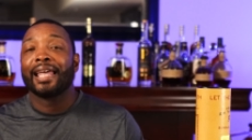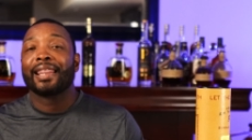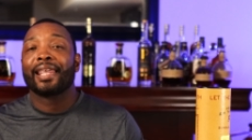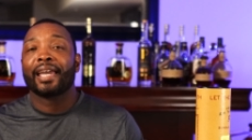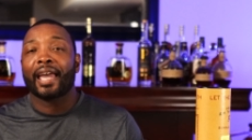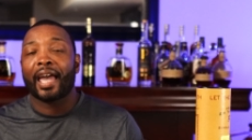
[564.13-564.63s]

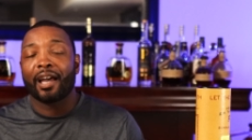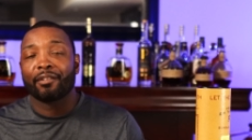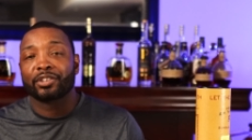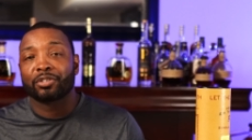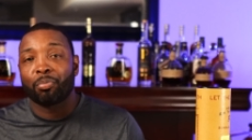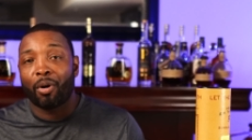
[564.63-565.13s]
They have
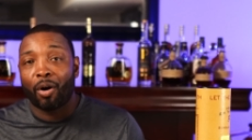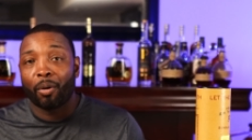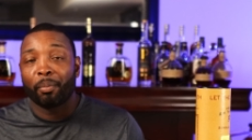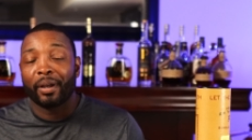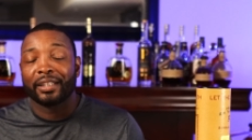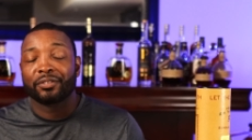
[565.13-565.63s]
small
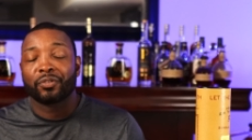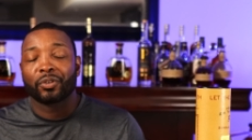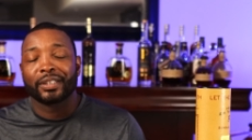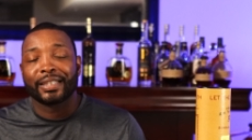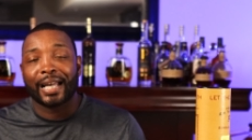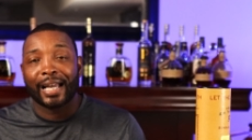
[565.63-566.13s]
batch for
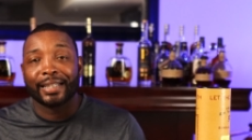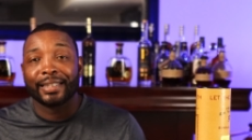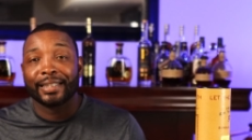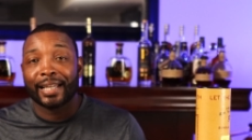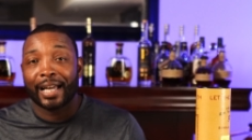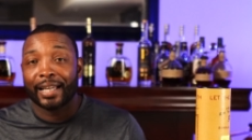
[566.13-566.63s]

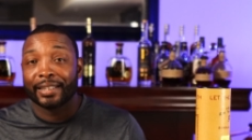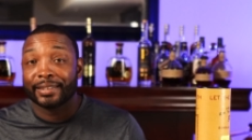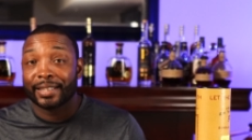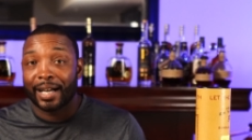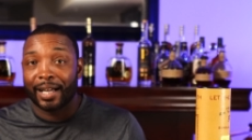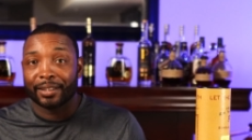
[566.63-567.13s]

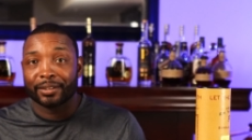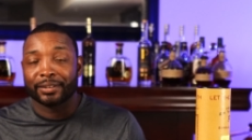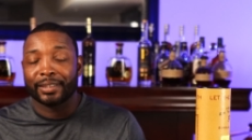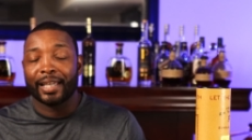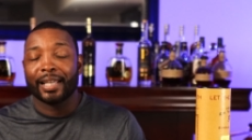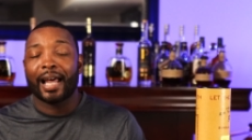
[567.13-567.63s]

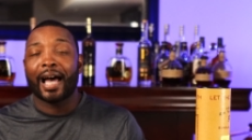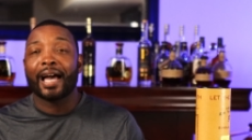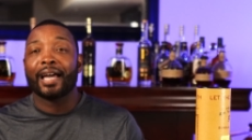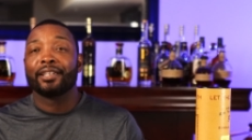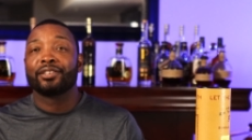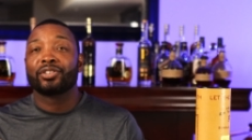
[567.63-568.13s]
$99. And
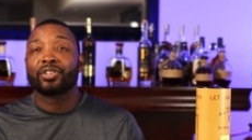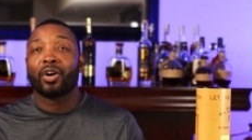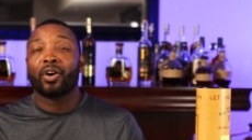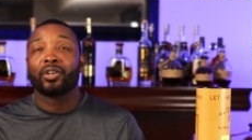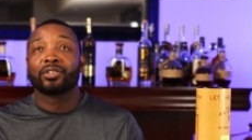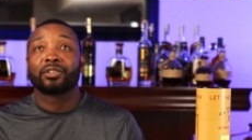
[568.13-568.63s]
I
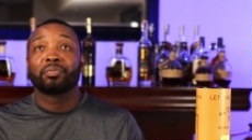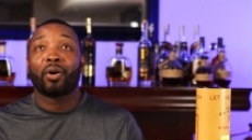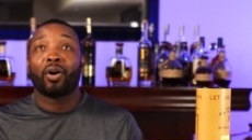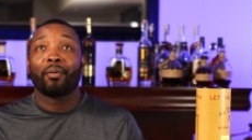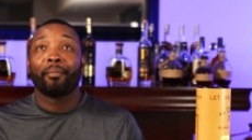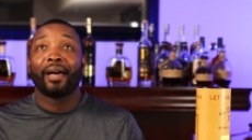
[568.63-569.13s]
saw
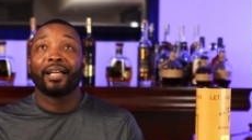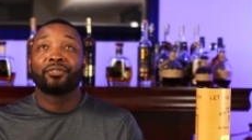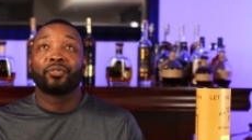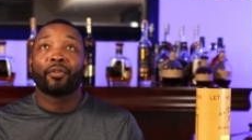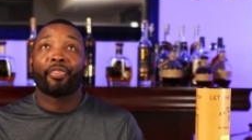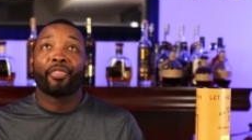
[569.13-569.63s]
small batch
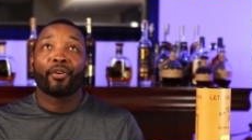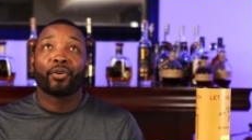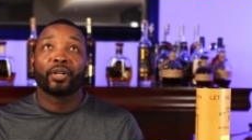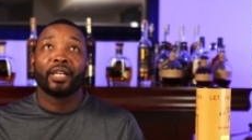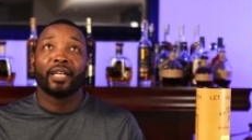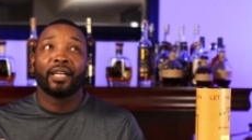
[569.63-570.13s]
for
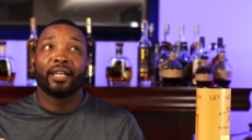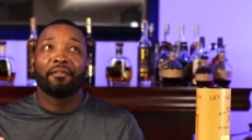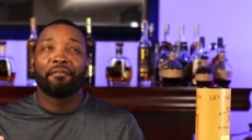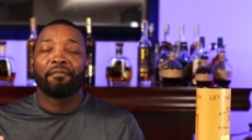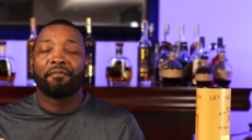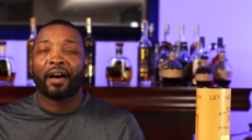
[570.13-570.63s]

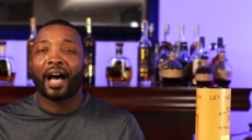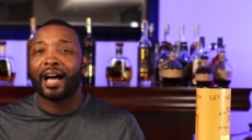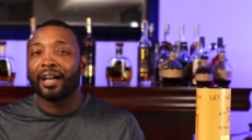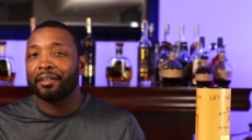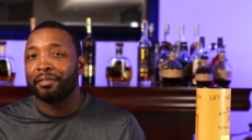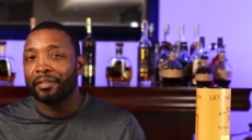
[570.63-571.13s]

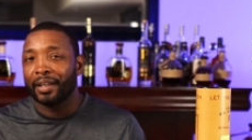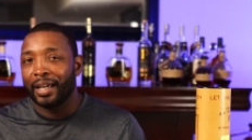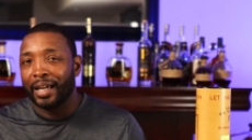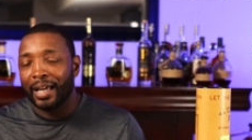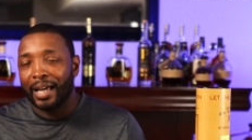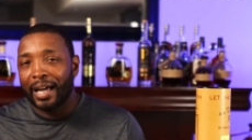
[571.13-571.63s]
35
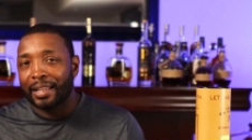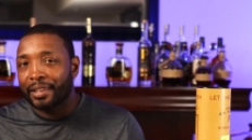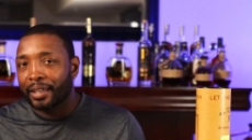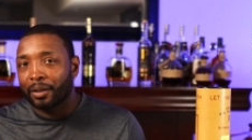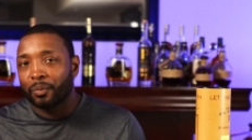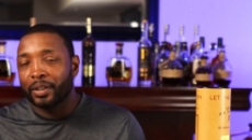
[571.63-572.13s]
I
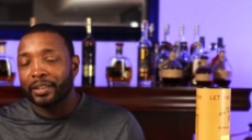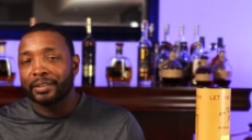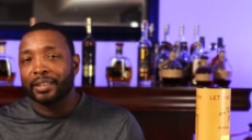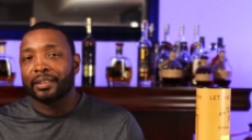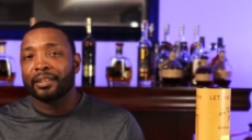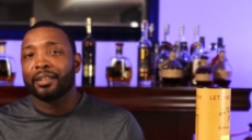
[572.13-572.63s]
think it was
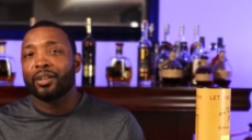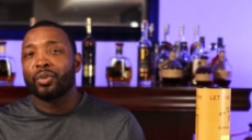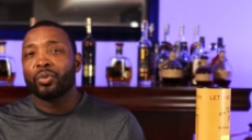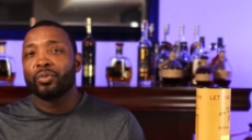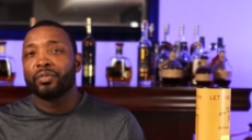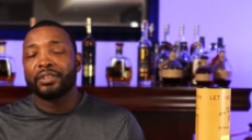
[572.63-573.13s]
at the
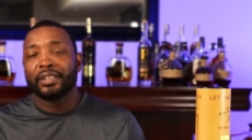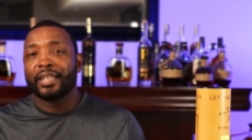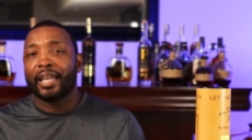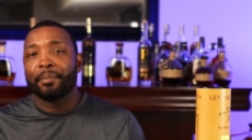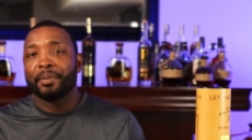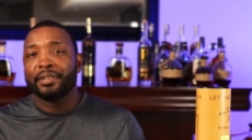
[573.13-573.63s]
local
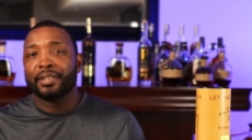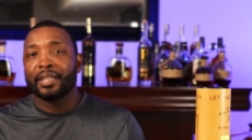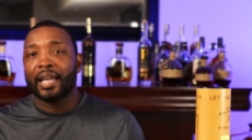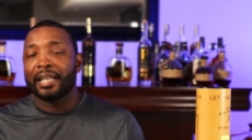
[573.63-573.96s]
Virginia ABC.